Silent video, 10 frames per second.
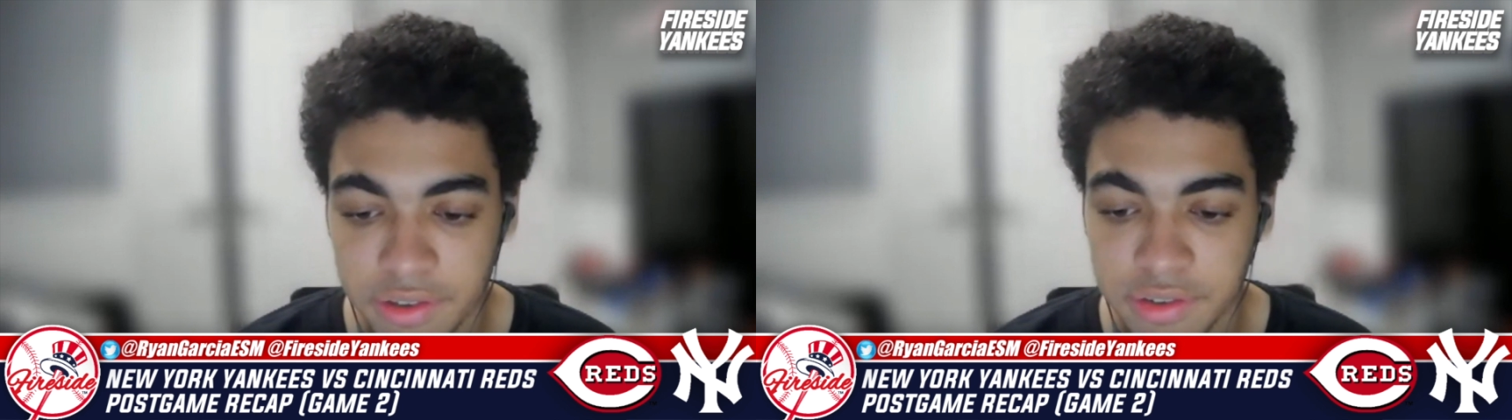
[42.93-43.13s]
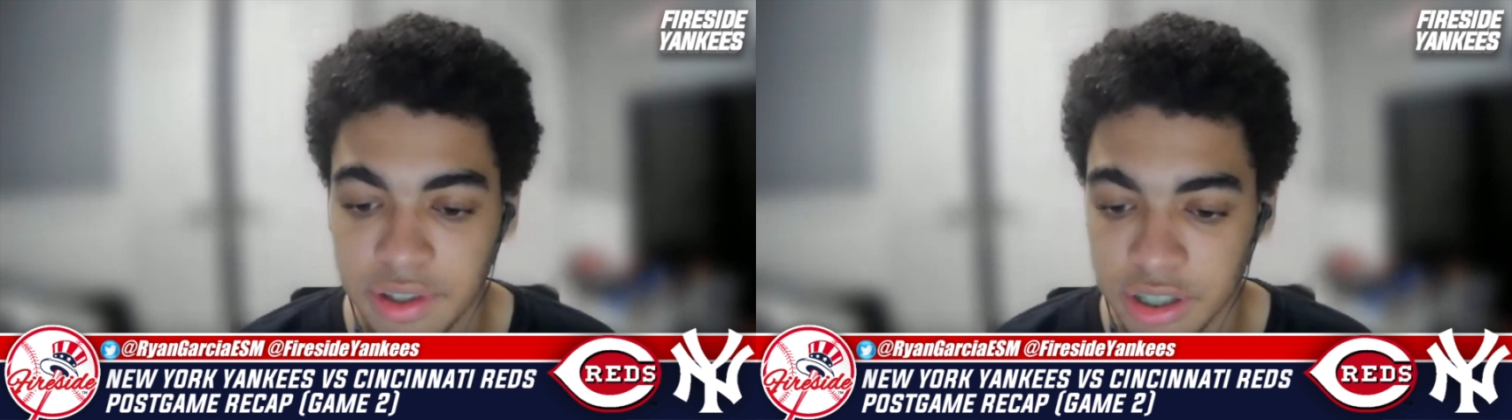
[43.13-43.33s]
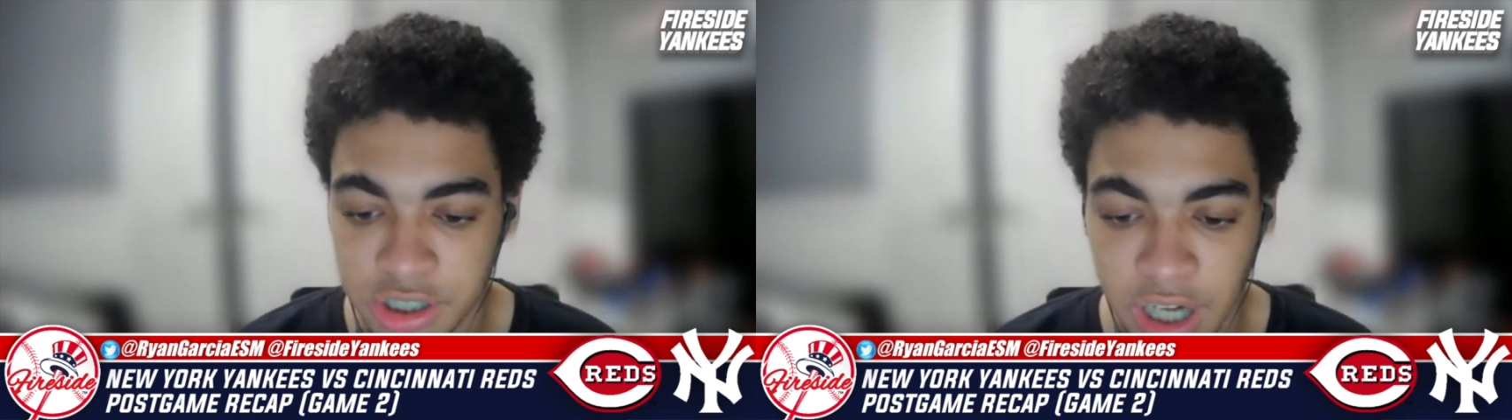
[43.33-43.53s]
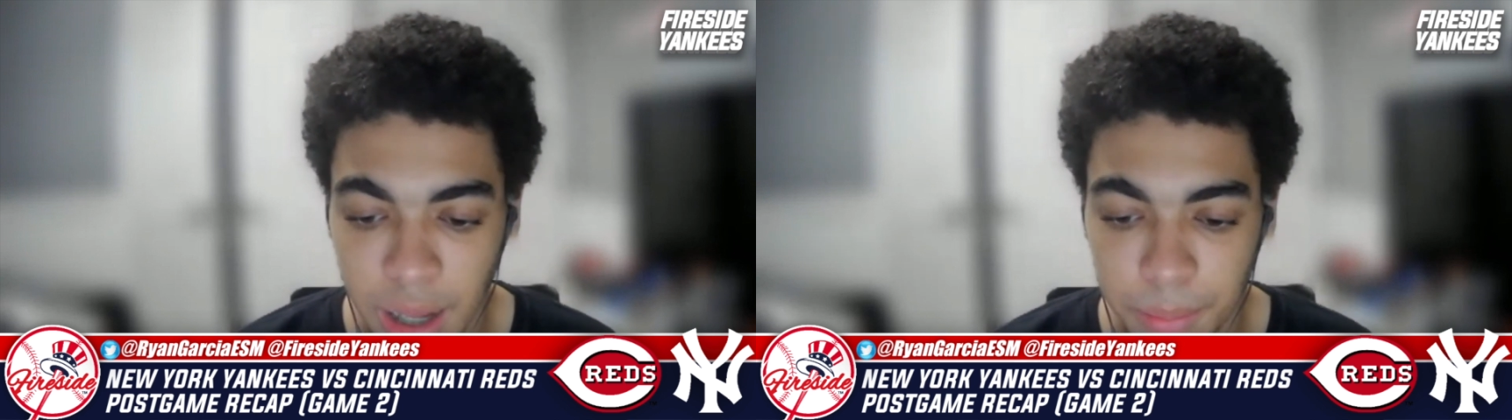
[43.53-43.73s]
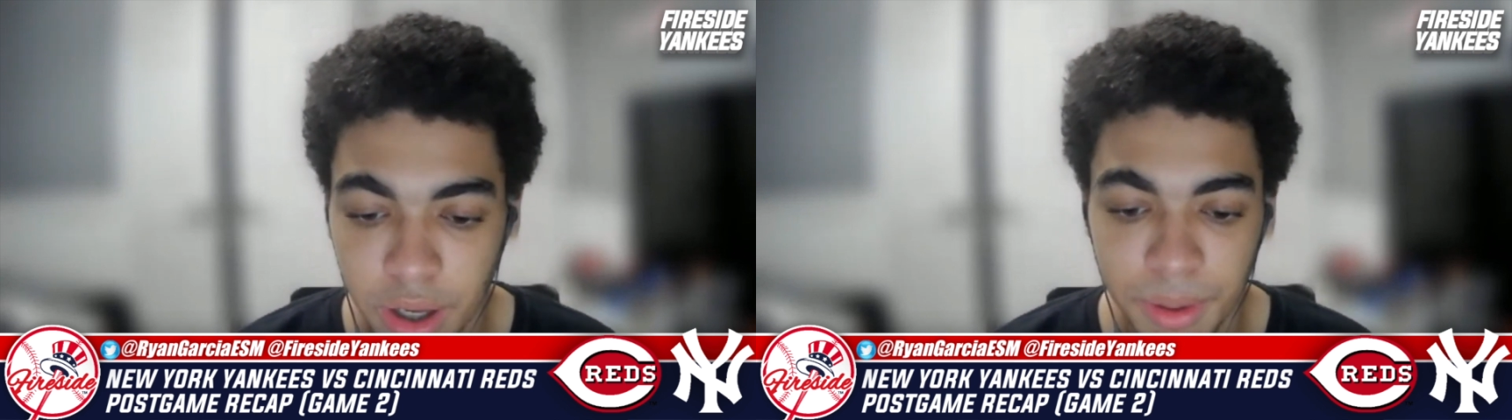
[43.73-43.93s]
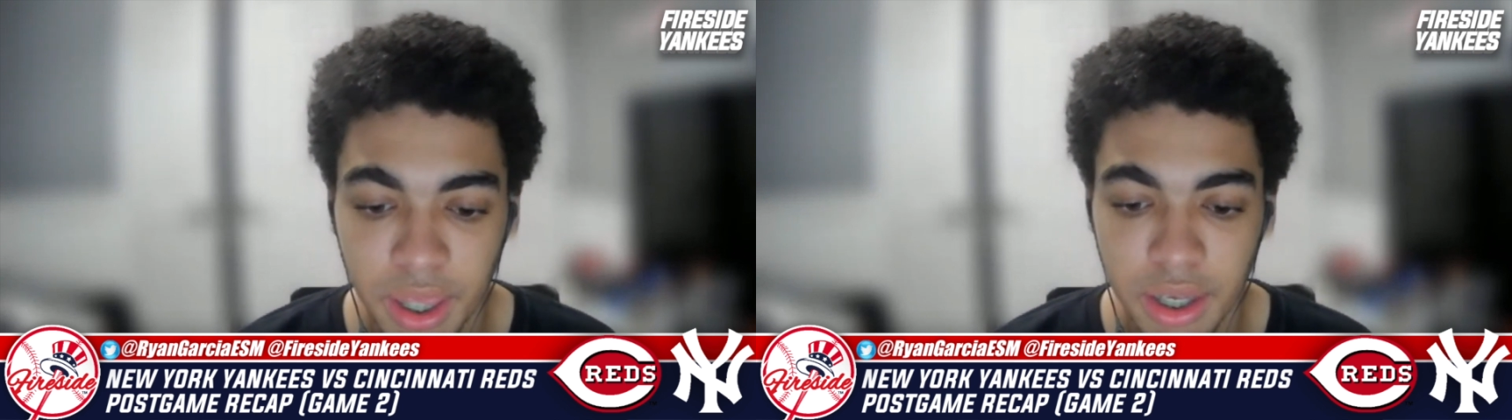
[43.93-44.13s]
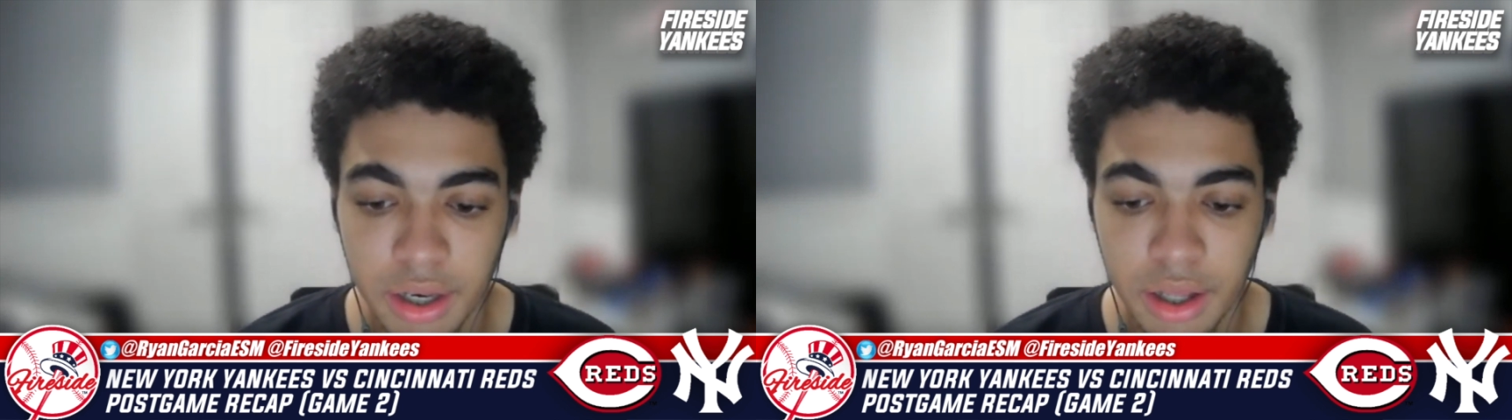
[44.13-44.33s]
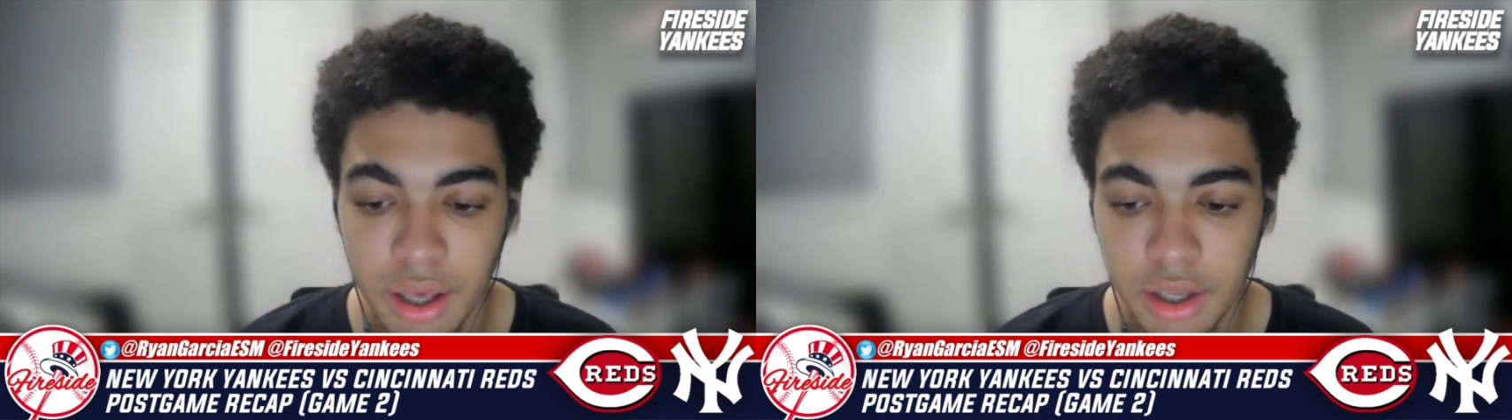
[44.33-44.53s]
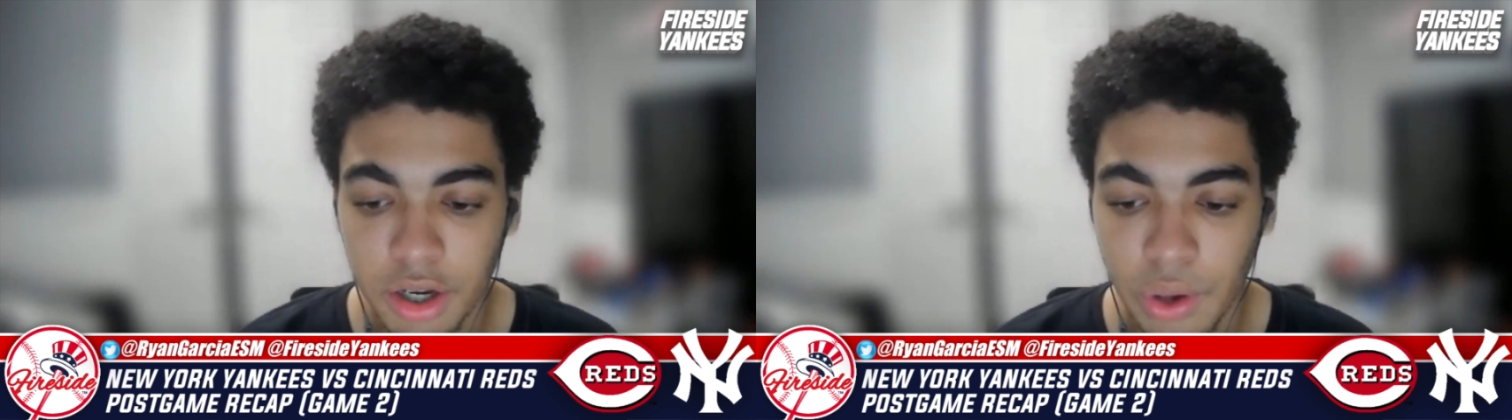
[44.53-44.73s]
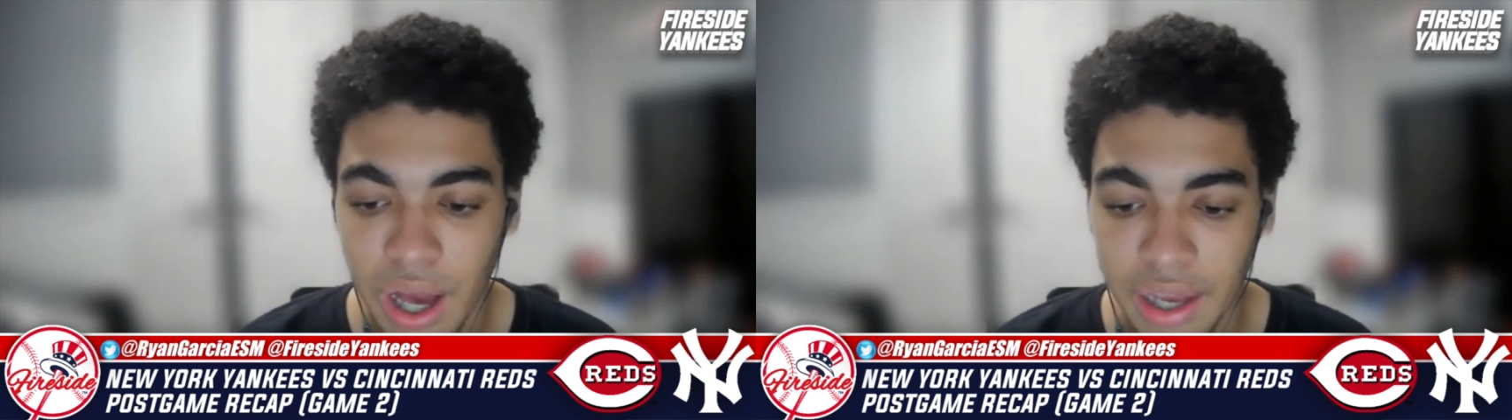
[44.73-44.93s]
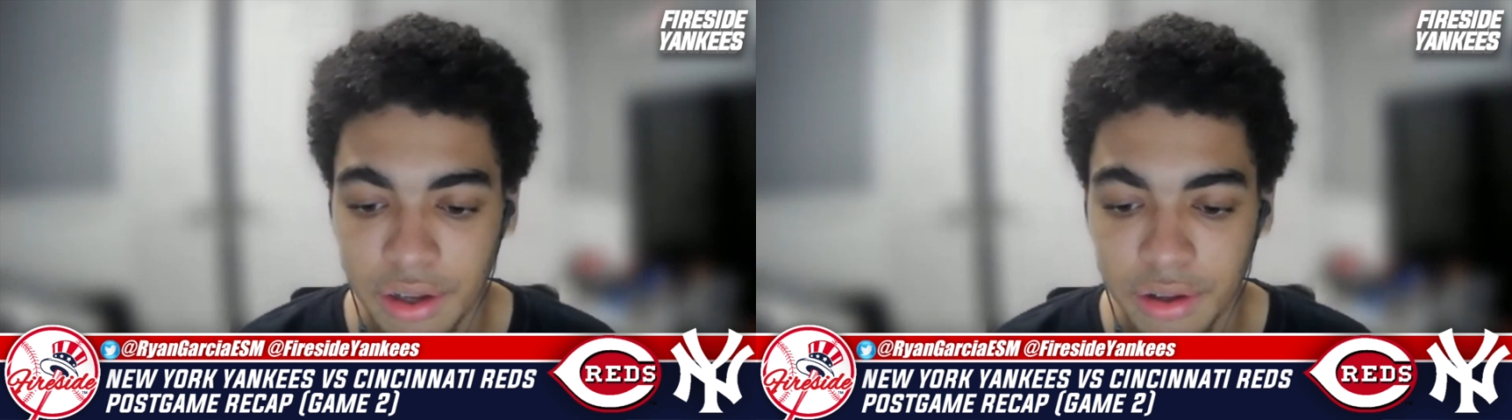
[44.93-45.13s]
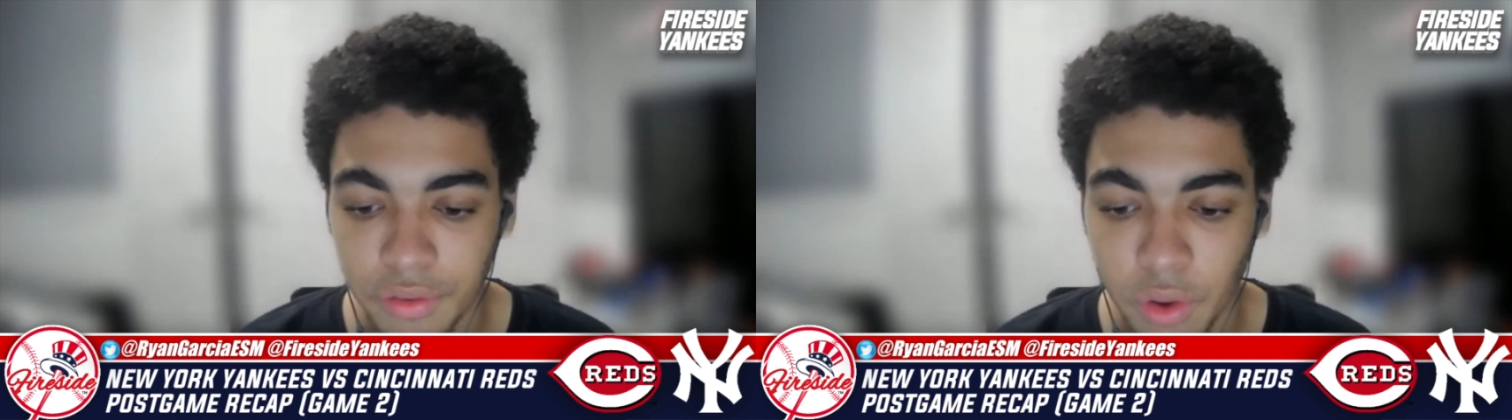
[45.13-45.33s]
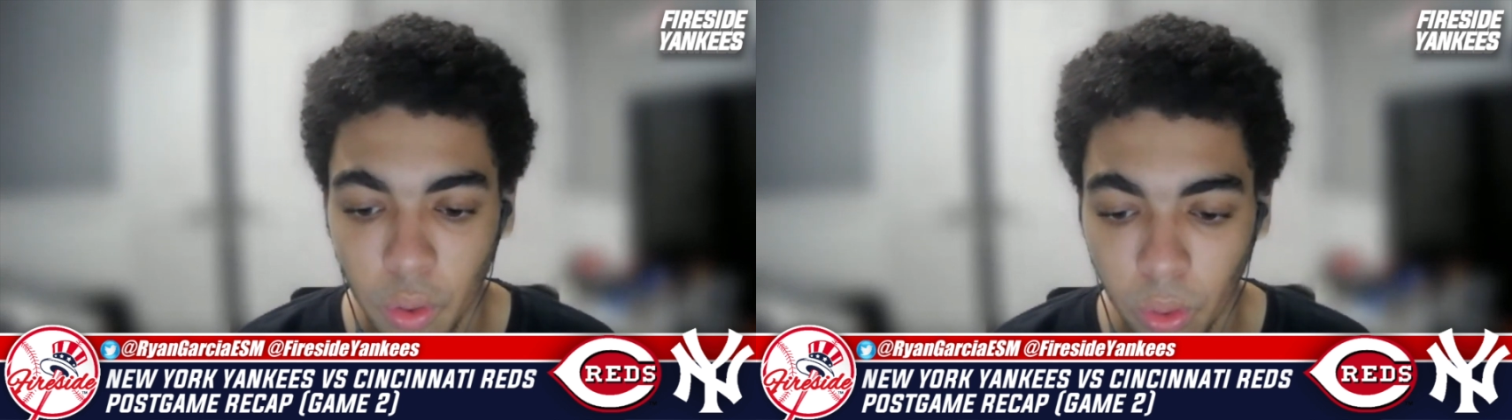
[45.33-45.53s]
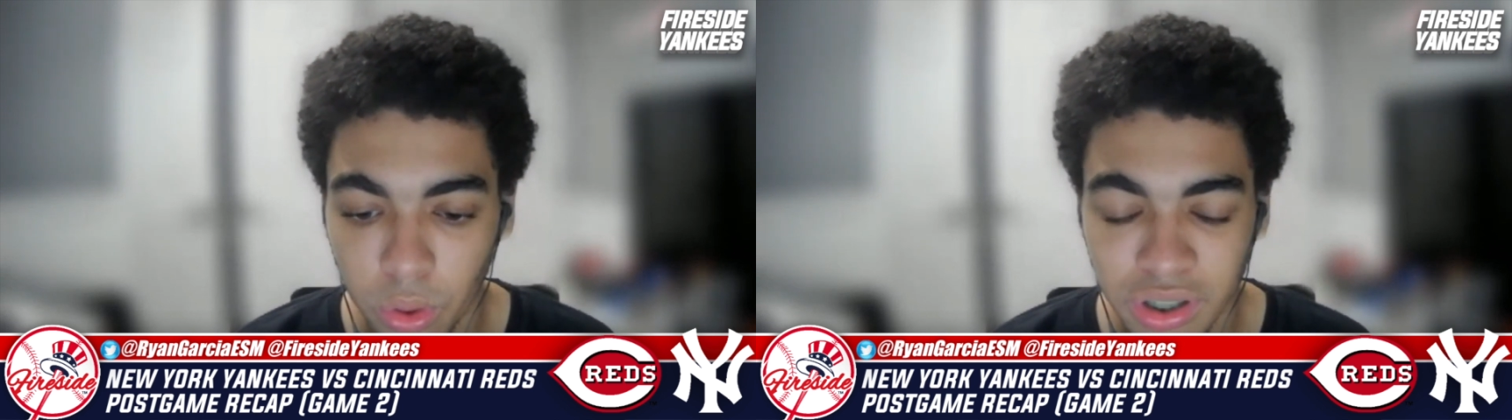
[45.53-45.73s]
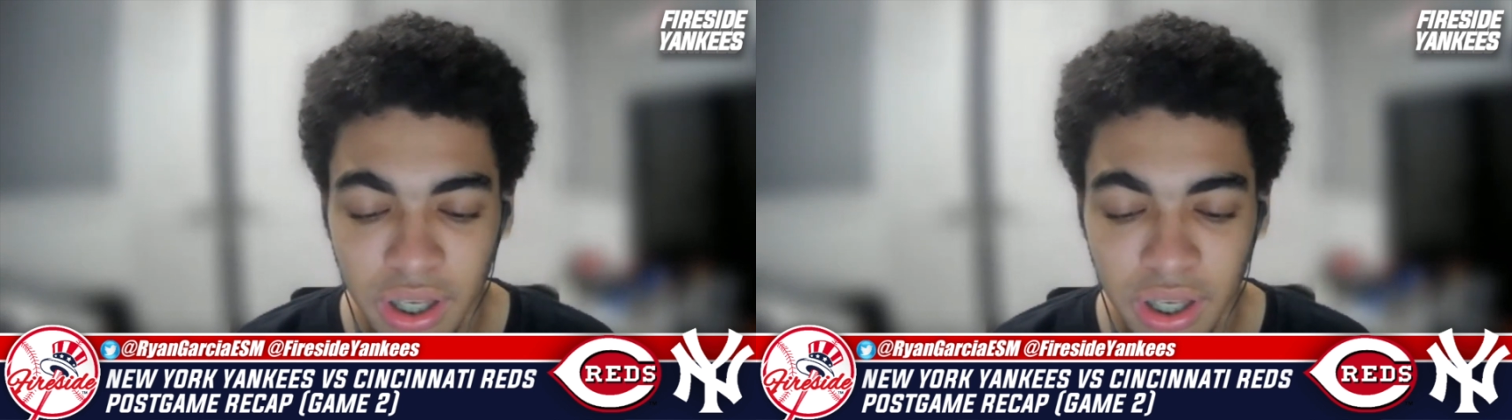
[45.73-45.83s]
did a job coming in, you know, kind of cold.